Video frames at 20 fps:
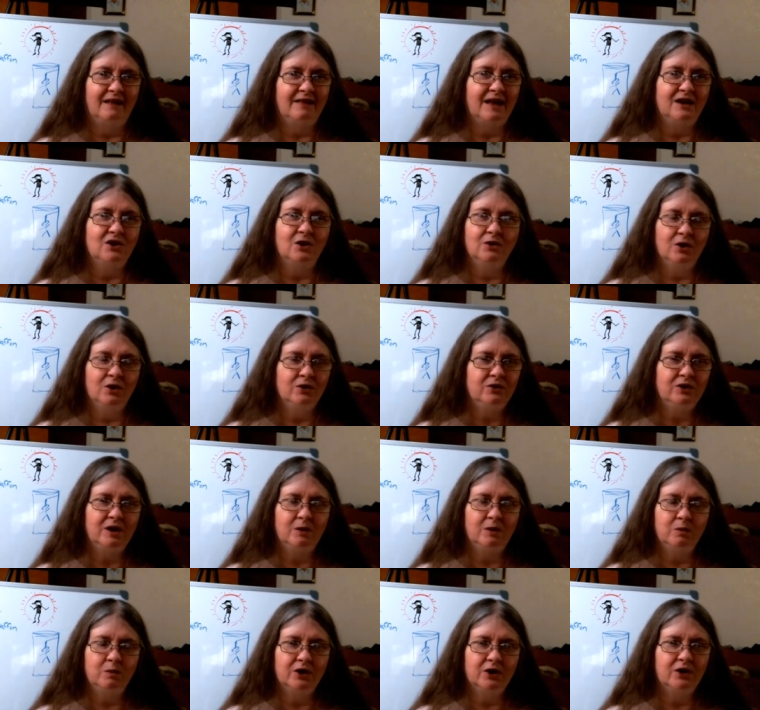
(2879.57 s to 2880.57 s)
Yeah, they don't
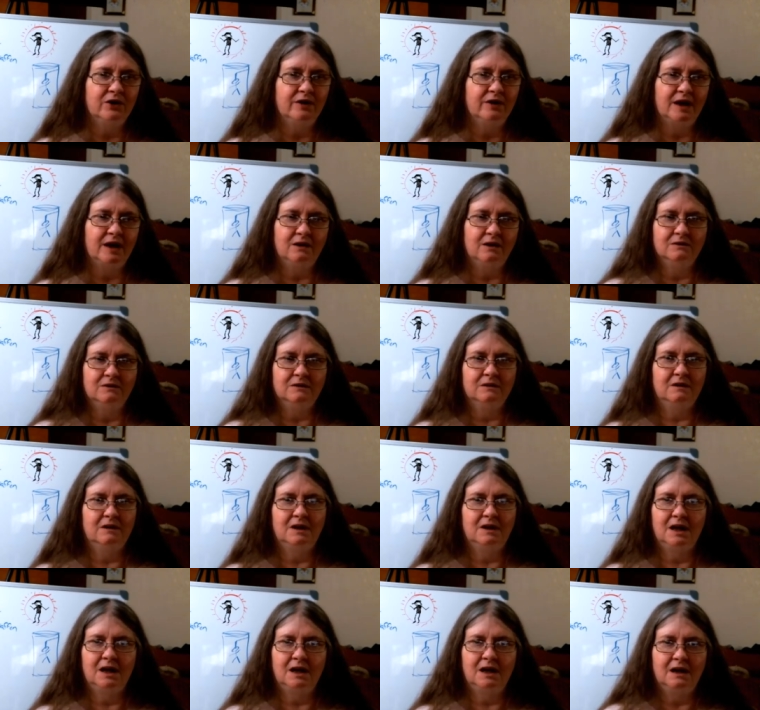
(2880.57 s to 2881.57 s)
know who they were. They
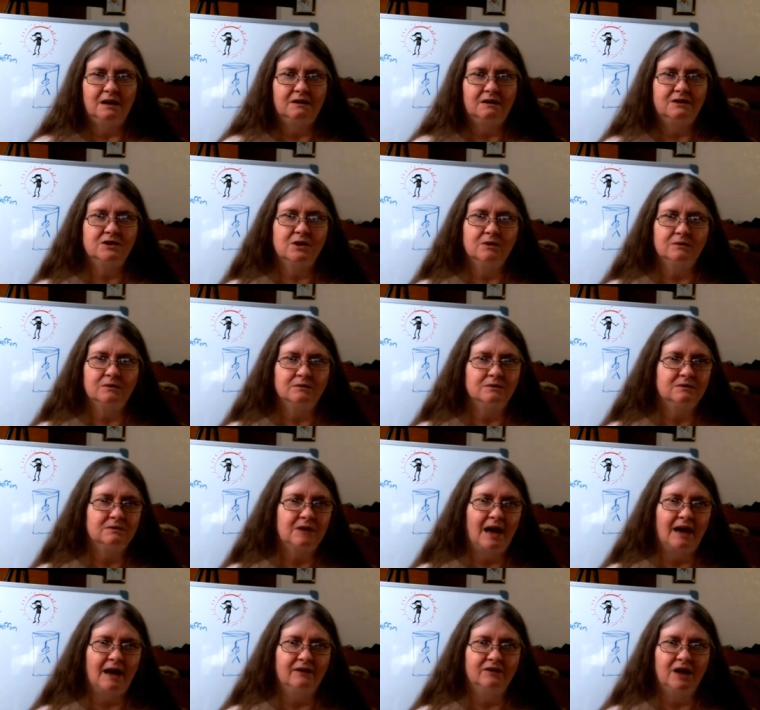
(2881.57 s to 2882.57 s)

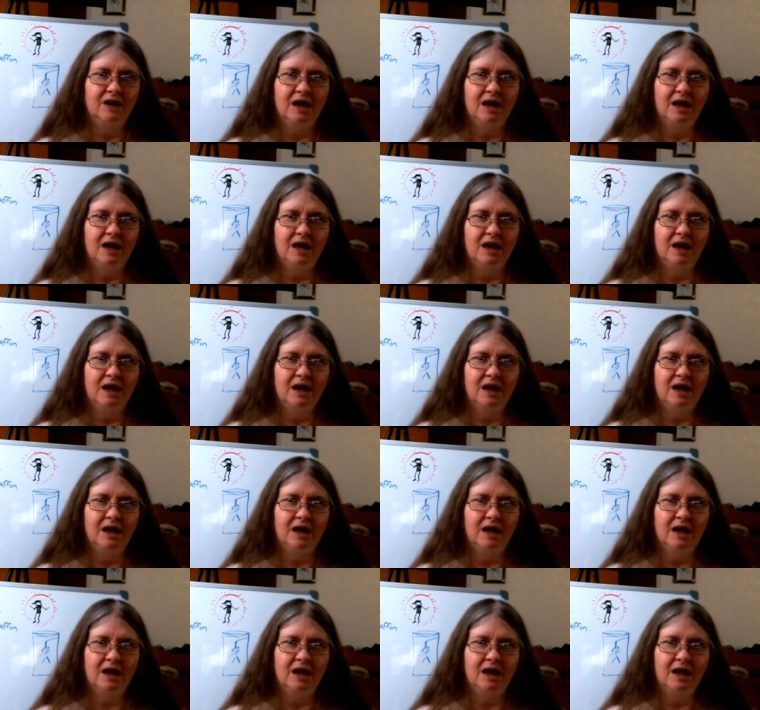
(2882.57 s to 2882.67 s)
don't